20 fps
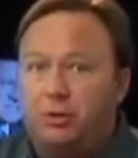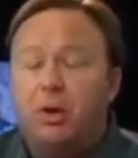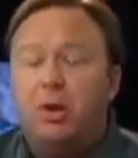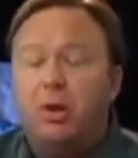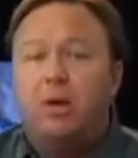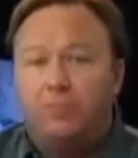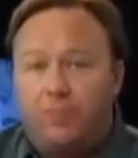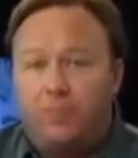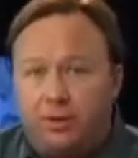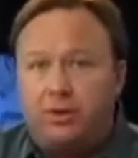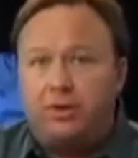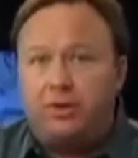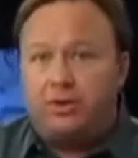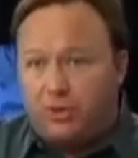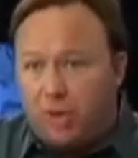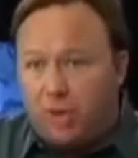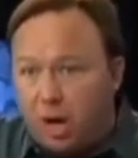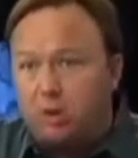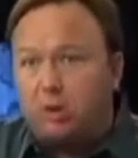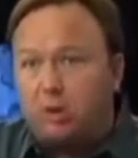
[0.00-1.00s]
you. This
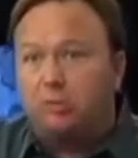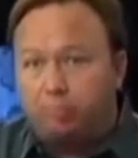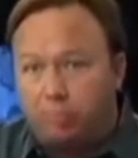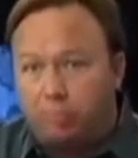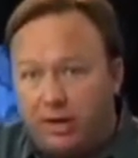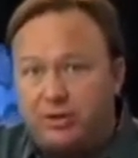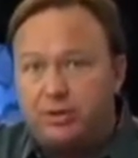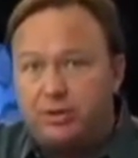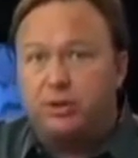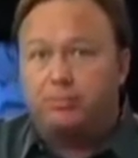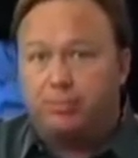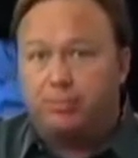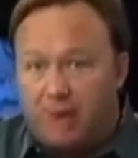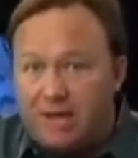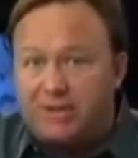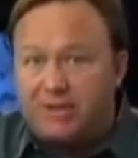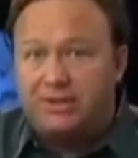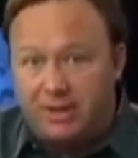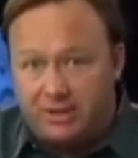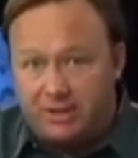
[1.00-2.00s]
is total prisoner
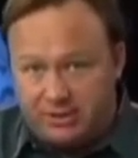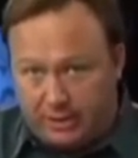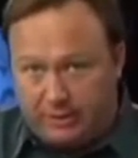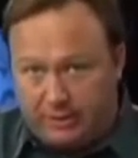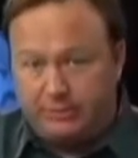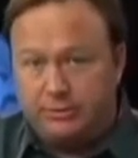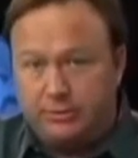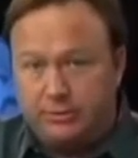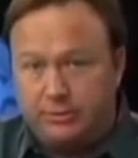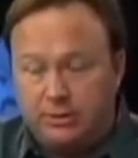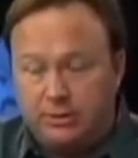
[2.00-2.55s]
processing.